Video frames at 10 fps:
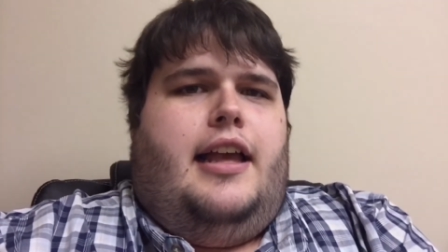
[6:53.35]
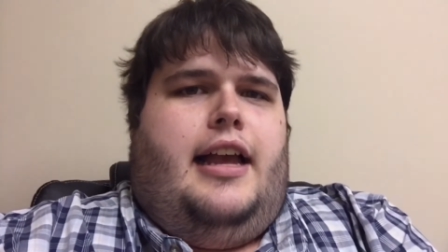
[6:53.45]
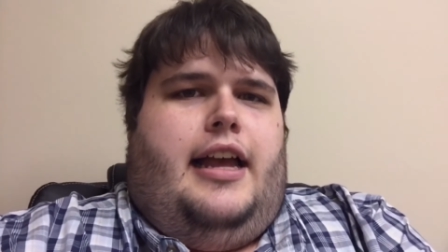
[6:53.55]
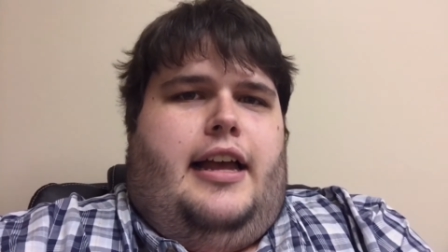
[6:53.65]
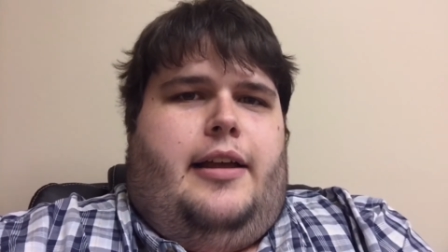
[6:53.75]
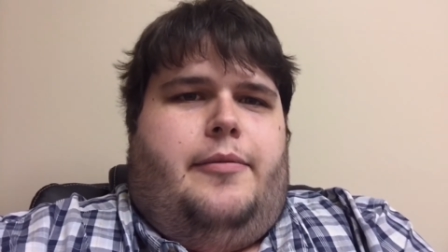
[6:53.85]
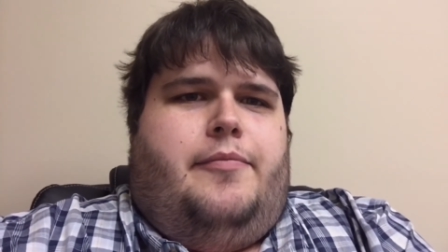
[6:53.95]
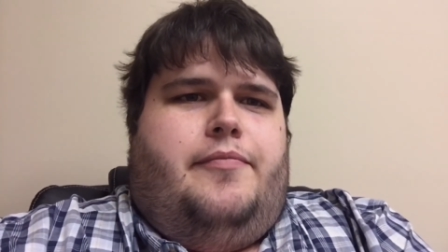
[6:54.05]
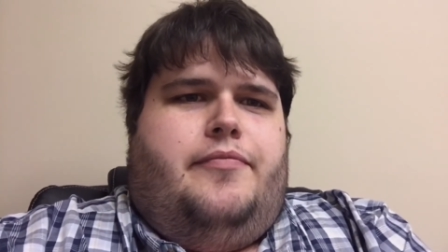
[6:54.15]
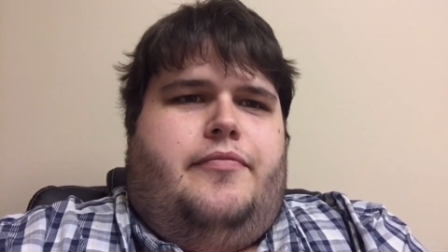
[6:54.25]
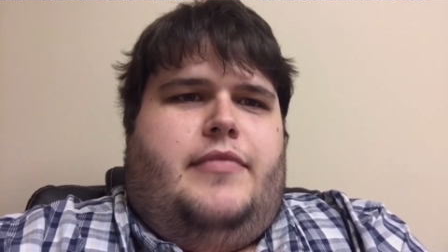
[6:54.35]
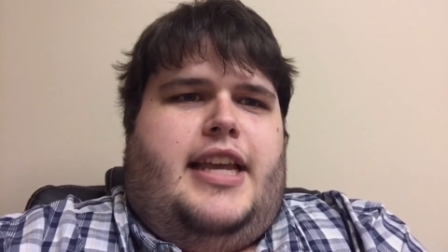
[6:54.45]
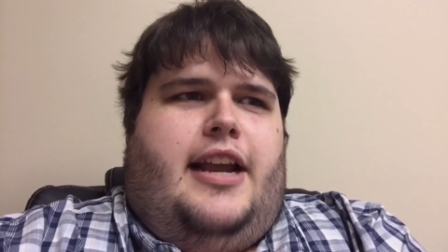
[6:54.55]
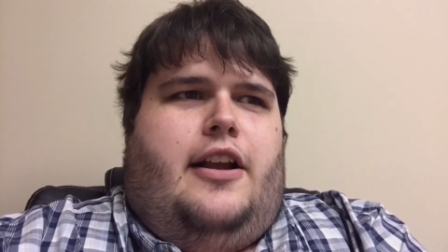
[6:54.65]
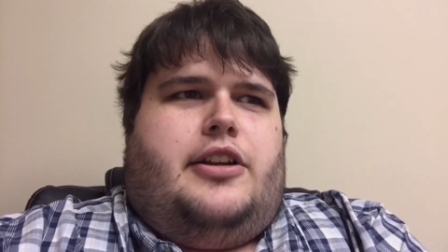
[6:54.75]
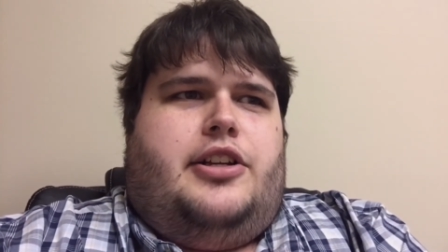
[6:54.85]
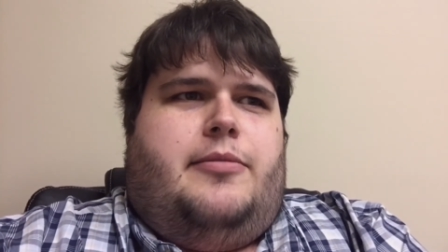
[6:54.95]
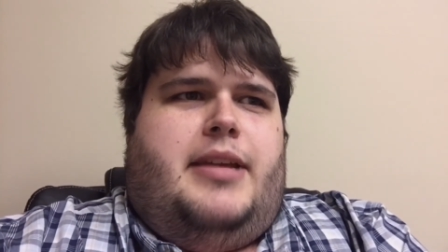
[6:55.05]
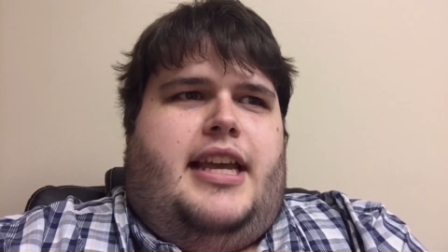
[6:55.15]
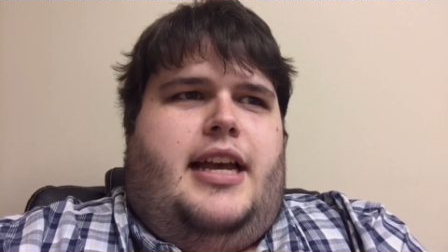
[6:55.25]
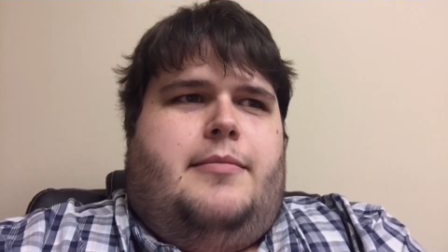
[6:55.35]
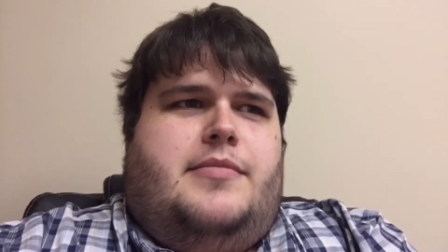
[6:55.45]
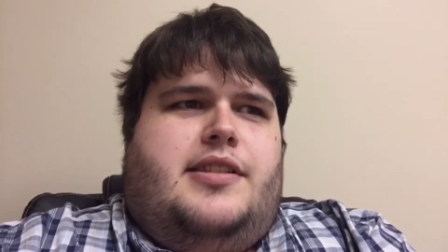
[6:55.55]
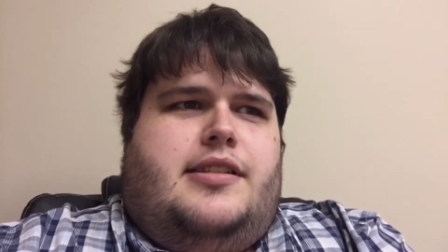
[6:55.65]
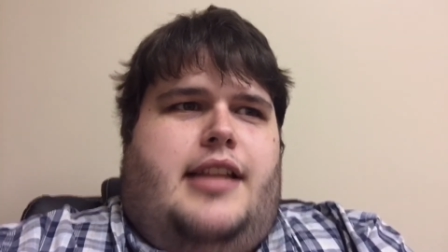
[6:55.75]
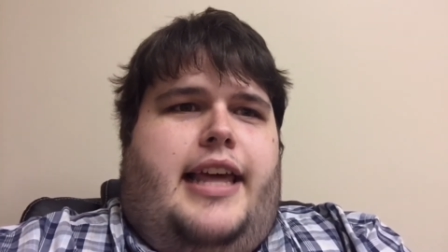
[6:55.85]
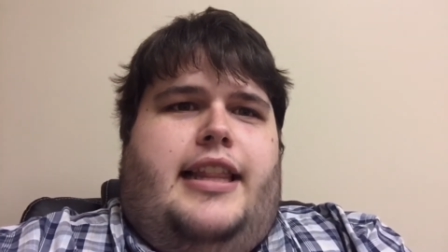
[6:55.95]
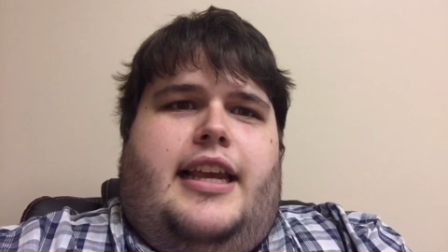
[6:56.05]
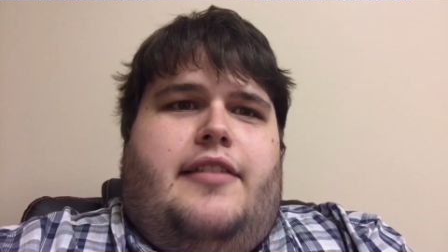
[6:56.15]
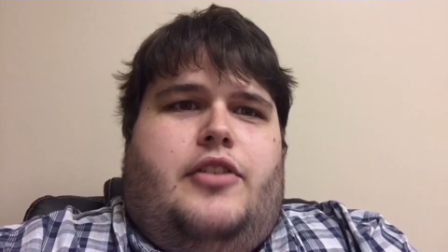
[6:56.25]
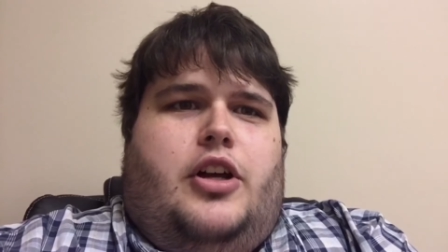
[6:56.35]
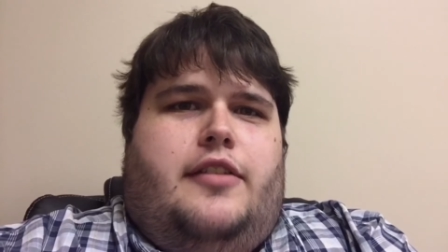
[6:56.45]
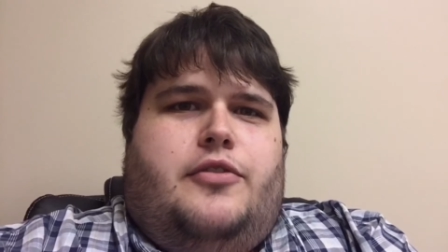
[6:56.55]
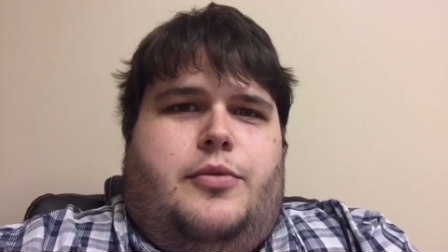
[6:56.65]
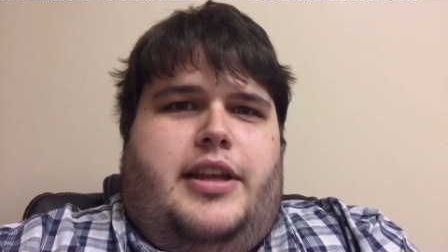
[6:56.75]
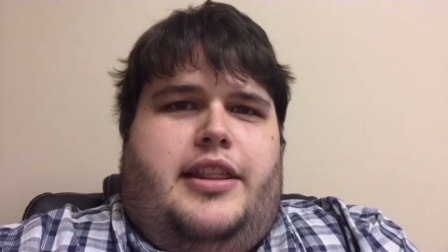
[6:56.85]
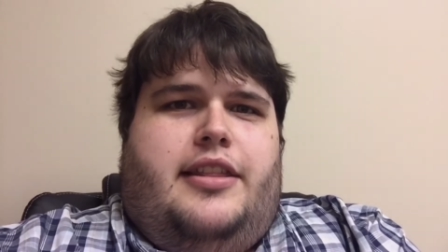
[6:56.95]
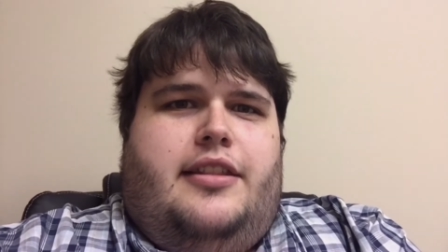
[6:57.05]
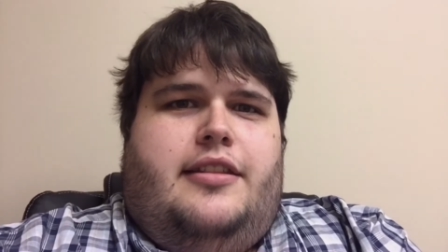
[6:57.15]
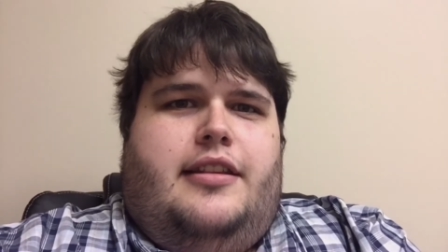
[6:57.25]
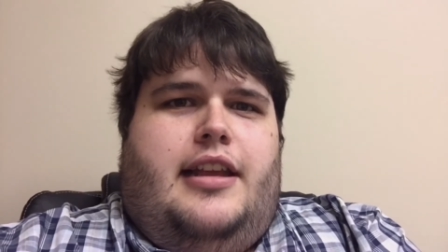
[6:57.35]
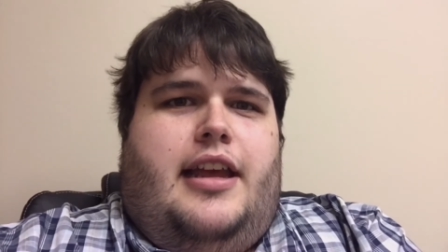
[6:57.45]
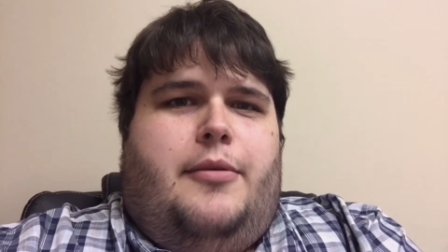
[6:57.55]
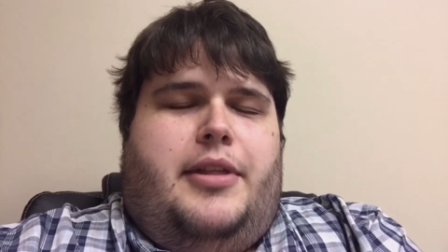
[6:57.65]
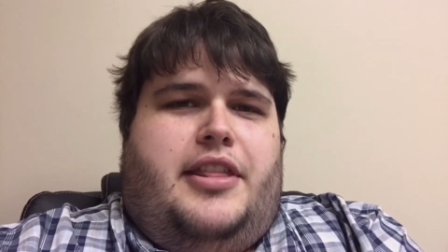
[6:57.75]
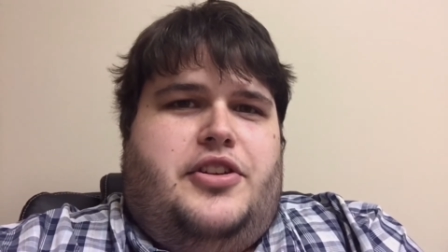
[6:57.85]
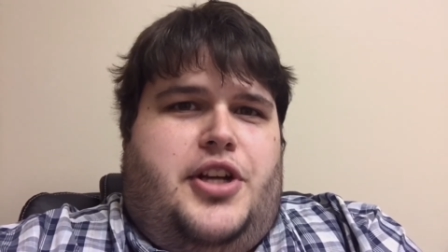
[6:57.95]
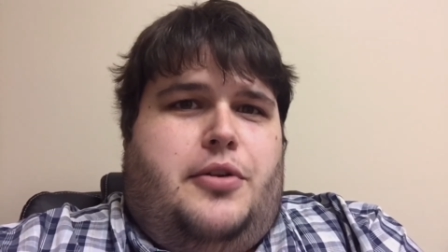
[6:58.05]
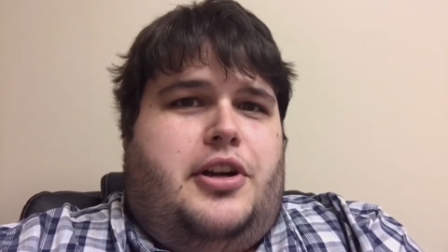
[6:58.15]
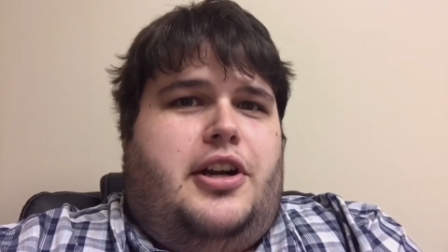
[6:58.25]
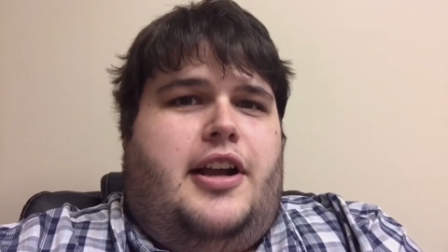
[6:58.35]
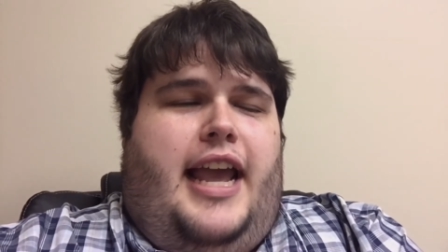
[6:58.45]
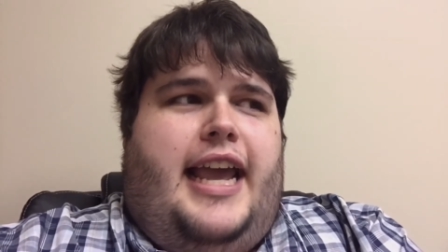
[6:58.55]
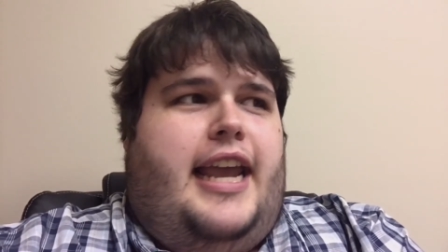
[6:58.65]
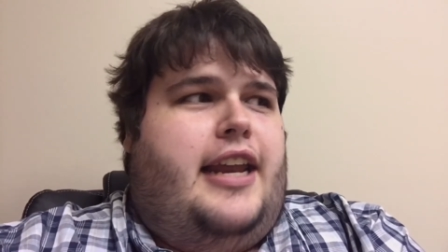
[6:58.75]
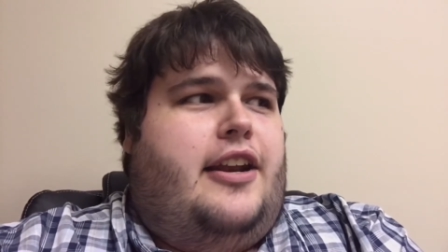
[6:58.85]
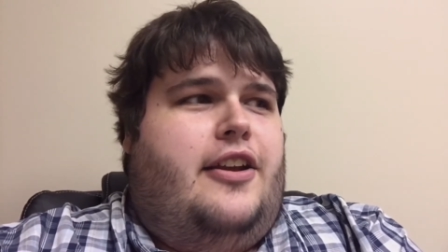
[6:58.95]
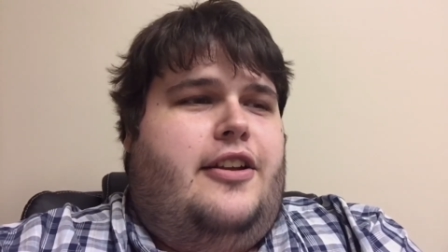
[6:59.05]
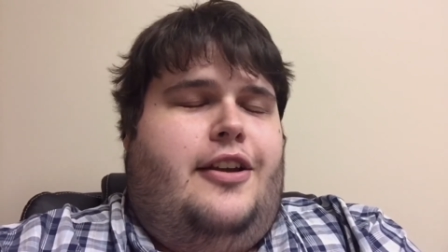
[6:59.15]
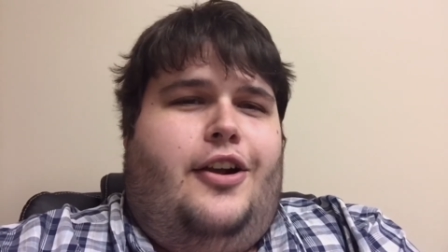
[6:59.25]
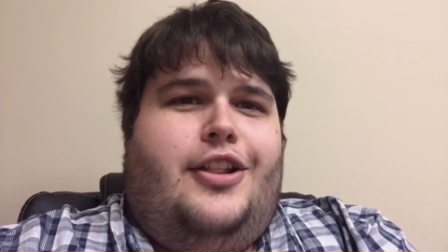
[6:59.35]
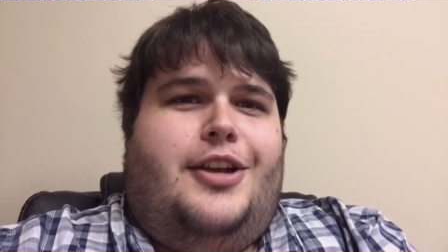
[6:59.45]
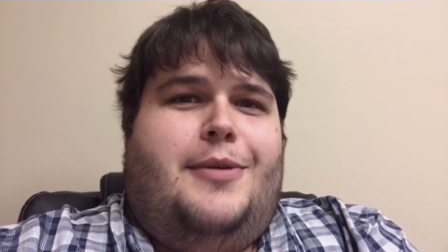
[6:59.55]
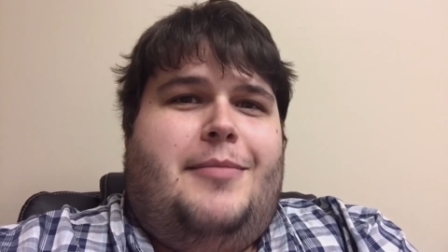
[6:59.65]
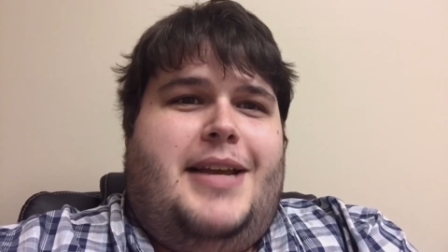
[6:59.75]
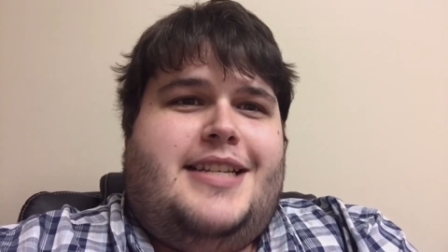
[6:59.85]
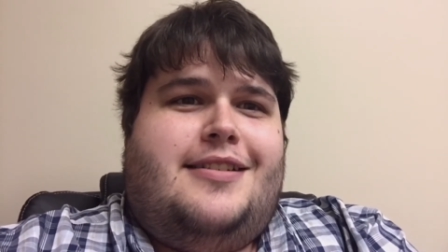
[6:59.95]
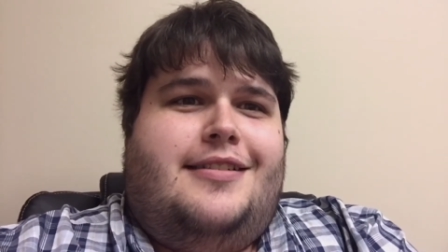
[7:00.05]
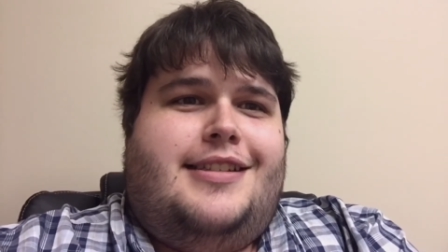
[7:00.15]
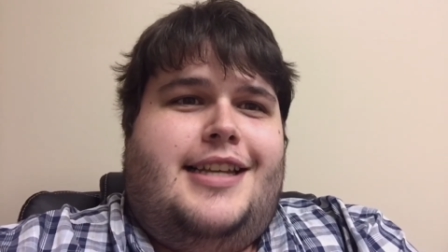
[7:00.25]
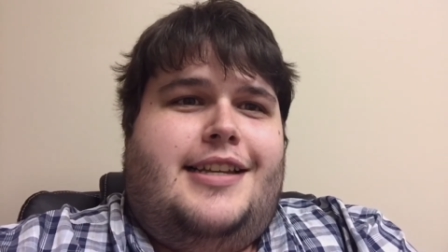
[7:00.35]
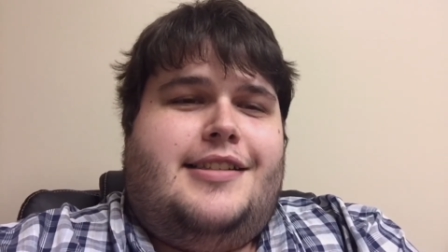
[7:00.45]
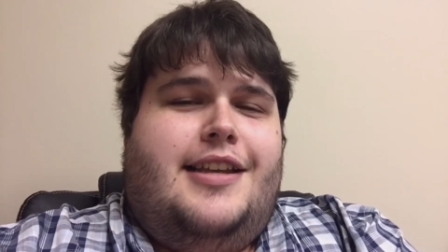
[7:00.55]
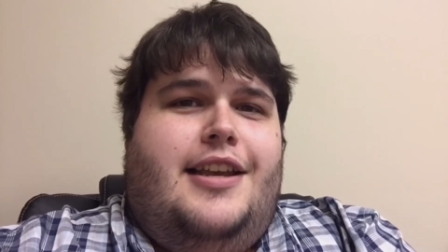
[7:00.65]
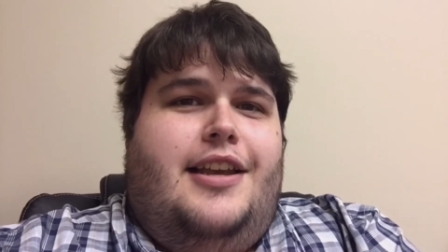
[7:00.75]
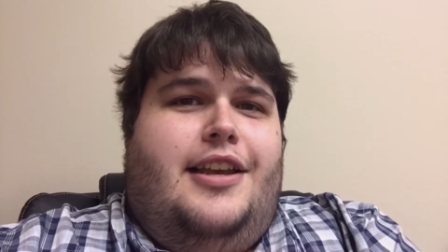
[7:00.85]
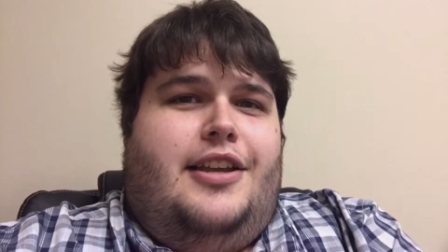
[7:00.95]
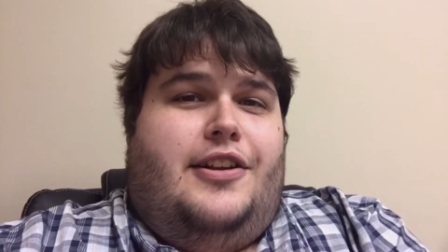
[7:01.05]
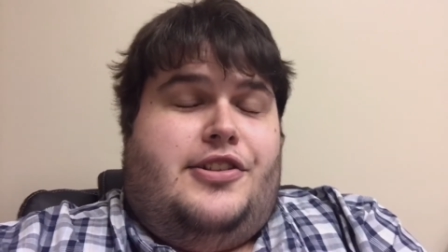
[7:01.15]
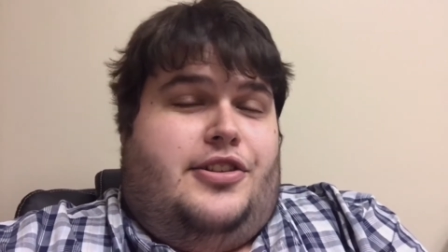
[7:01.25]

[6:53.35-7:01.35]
the character becomes slightly involved with the Joker, and Harley Quinn basically says, "You're